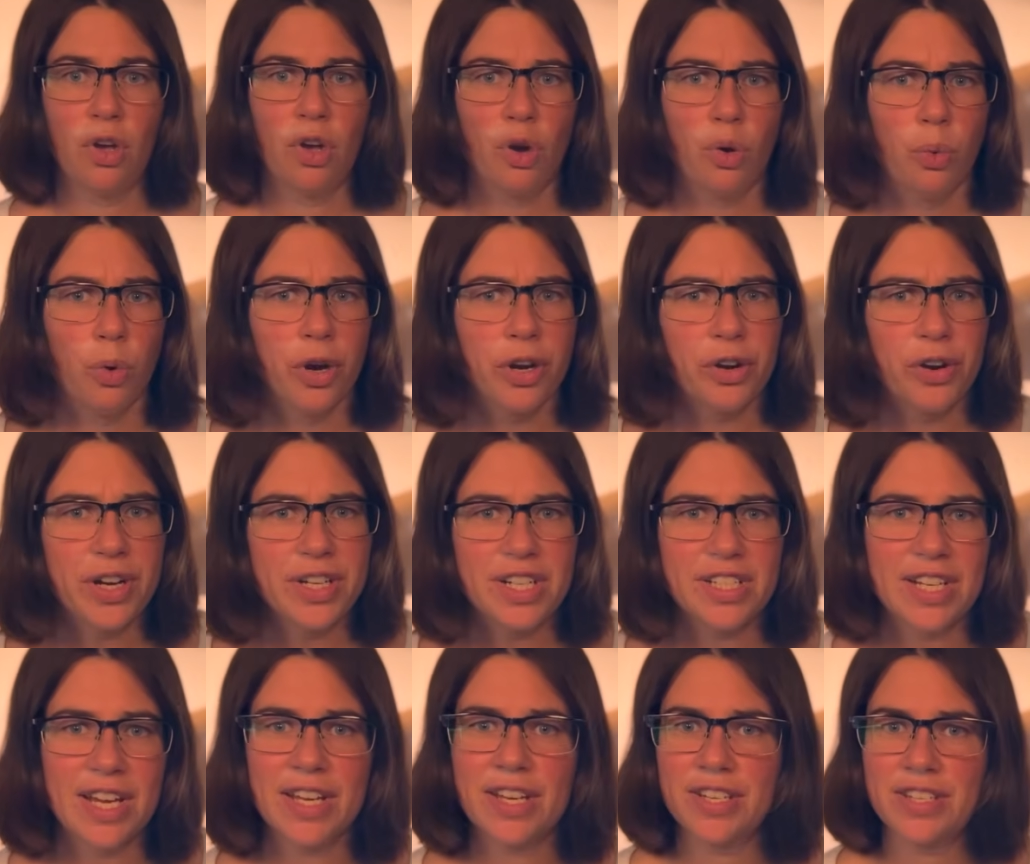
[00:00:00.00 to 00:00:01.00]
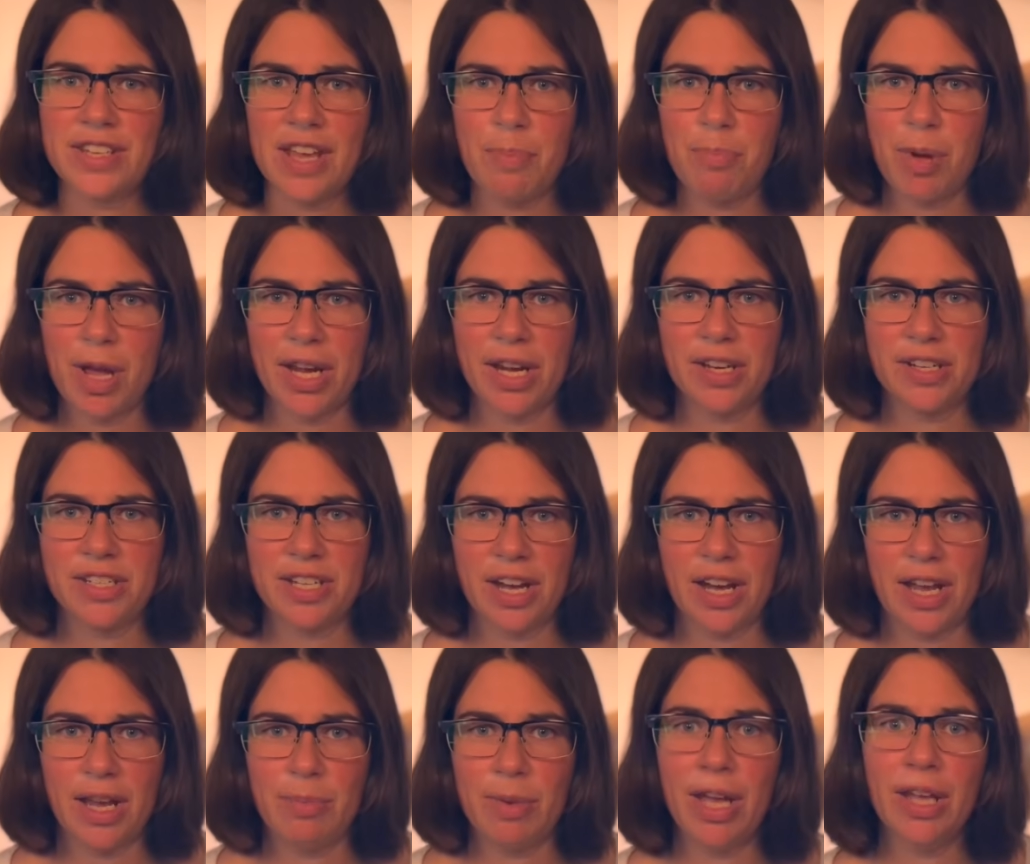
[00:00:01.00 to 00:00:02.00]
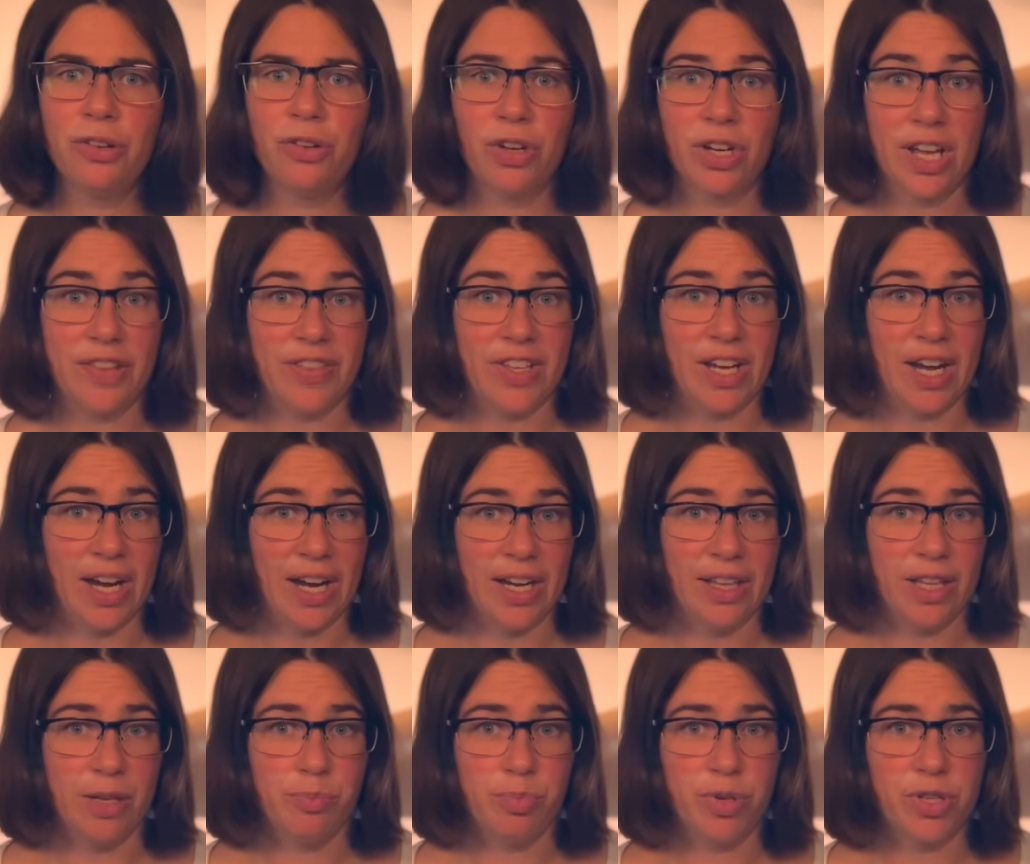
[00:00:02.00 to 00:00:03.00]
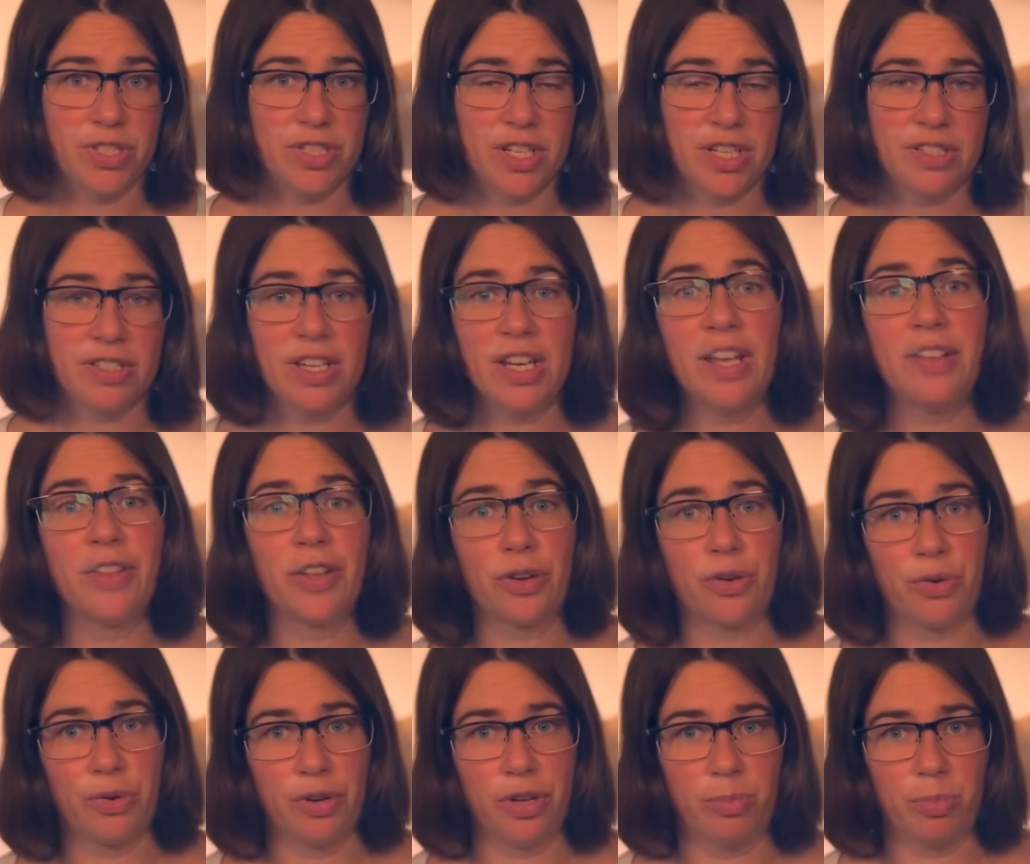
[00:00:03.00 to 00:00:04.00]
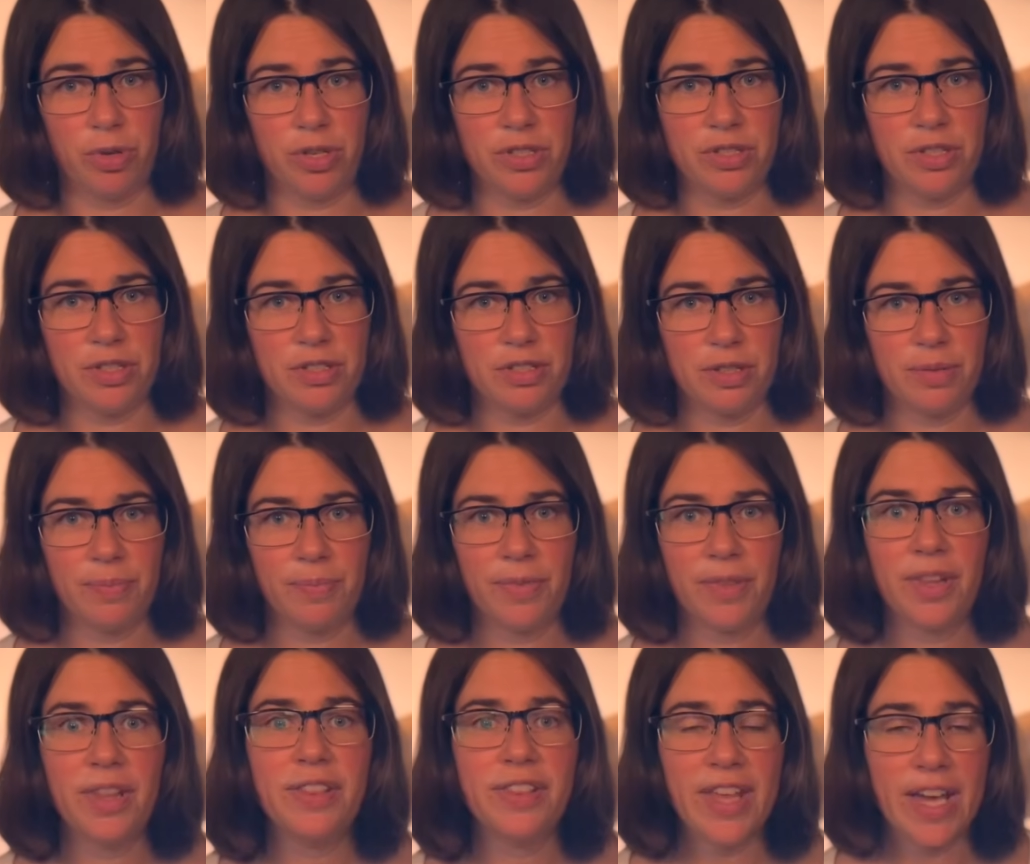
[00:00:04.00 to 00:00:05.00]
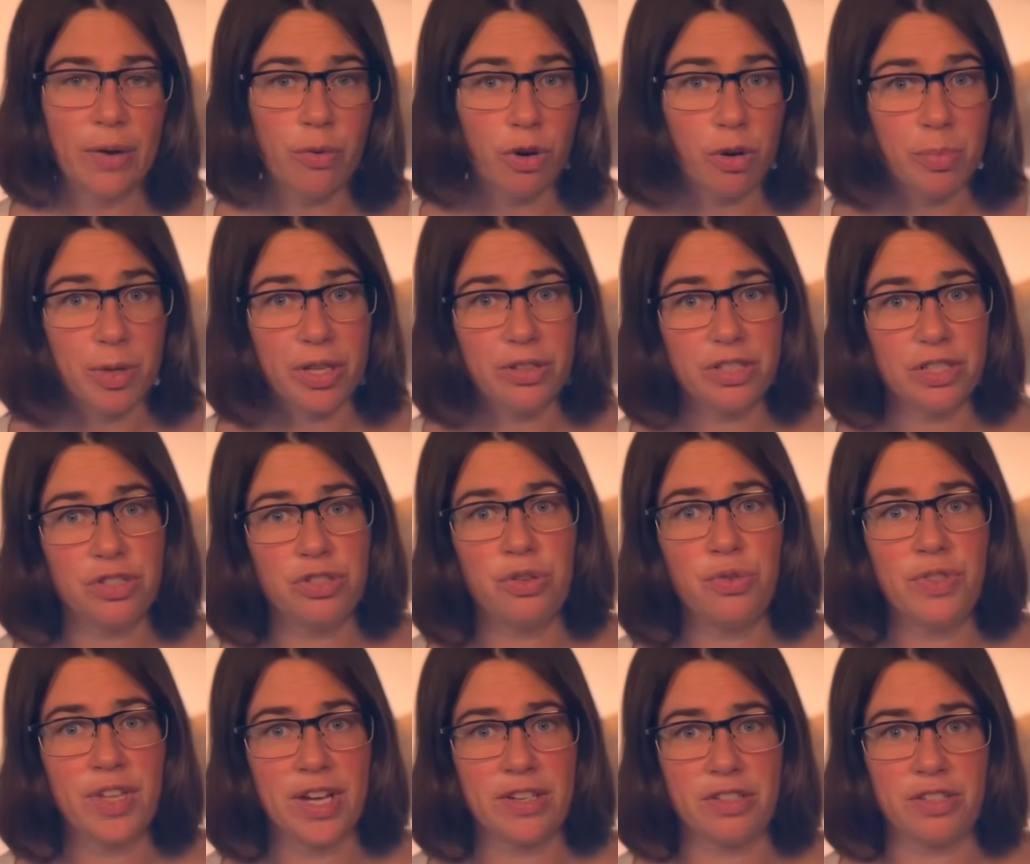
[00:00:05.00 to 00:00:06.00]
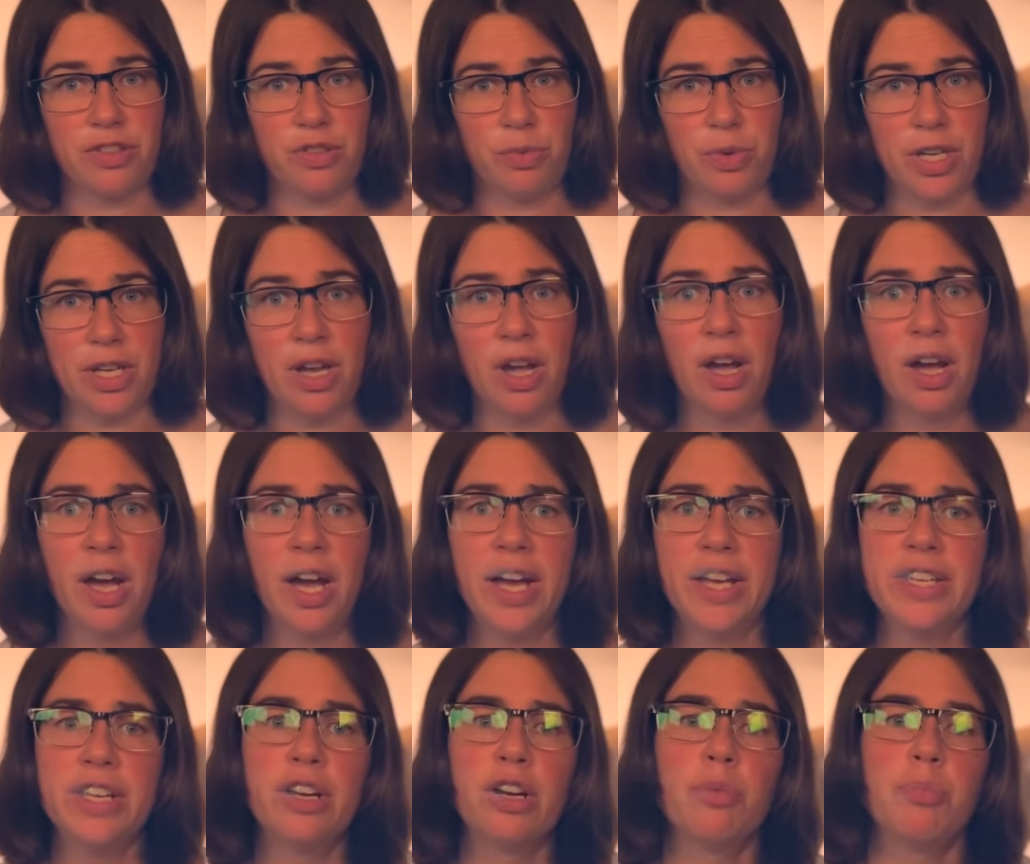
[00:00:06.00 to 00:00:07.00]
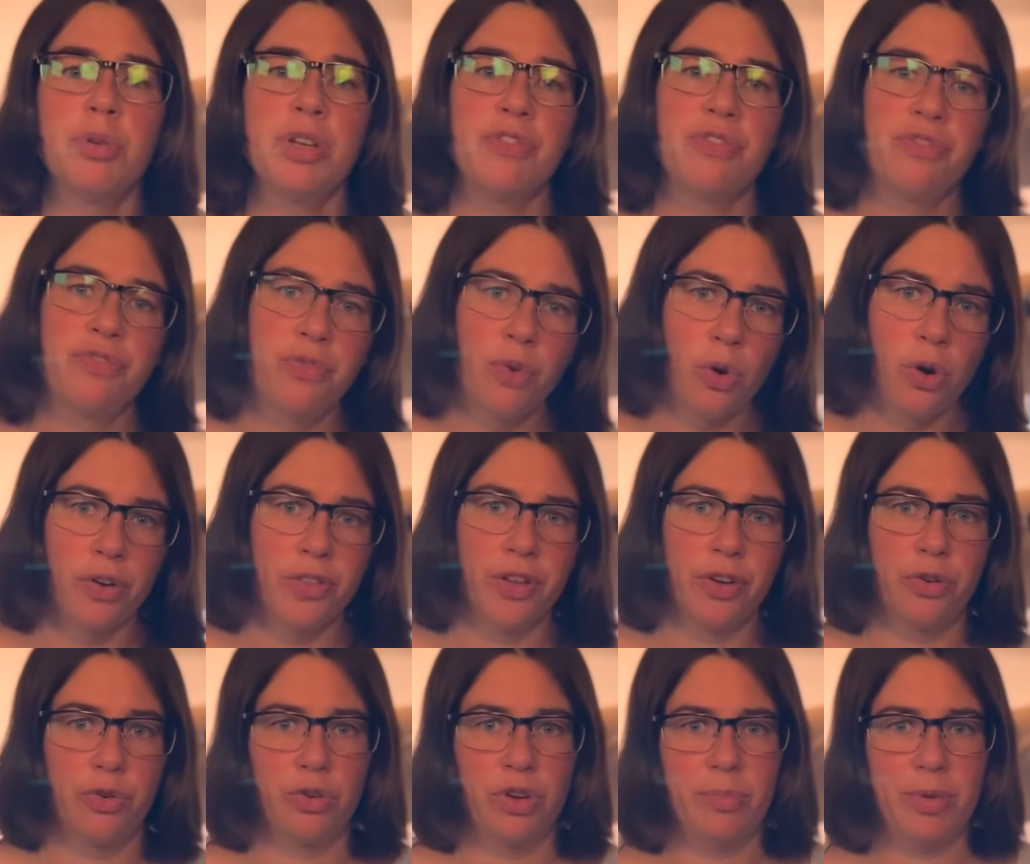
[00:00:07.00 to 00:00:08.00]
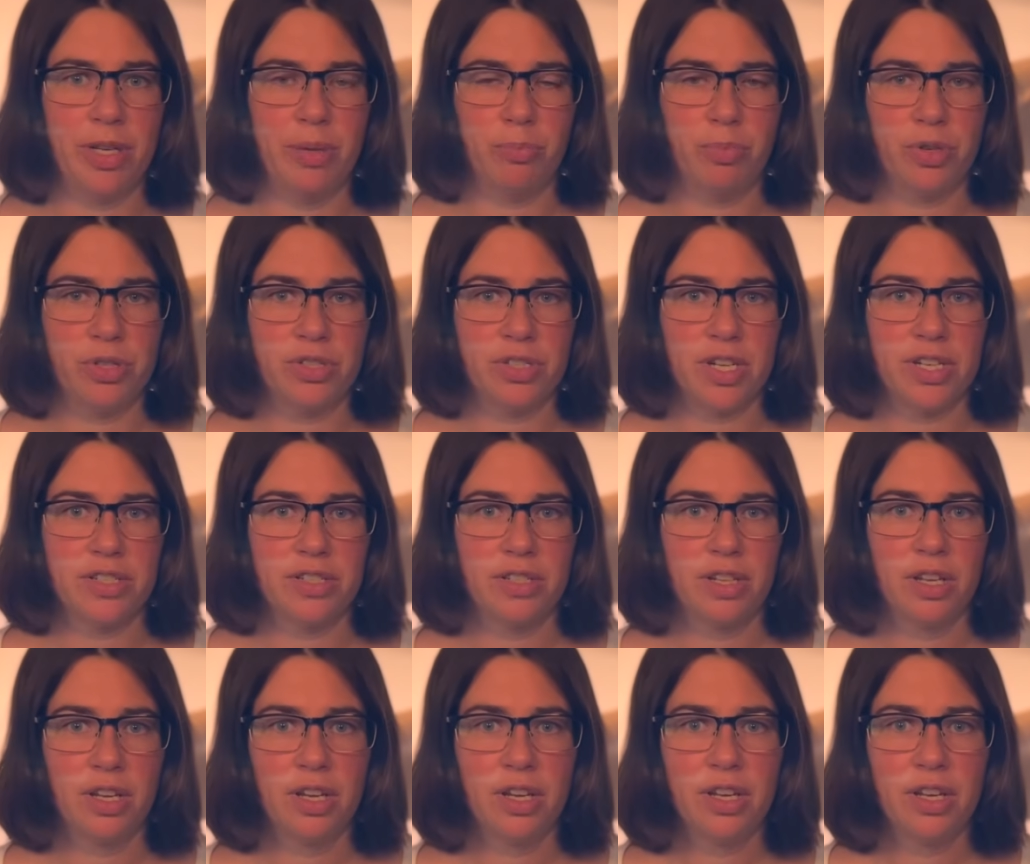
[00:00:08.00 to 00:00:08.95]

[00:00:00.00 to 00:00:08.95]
We're going to take a step back in time and look at the Island Princess and the Coral Princess. They were built in 2003, a year before the Caribbean Princess.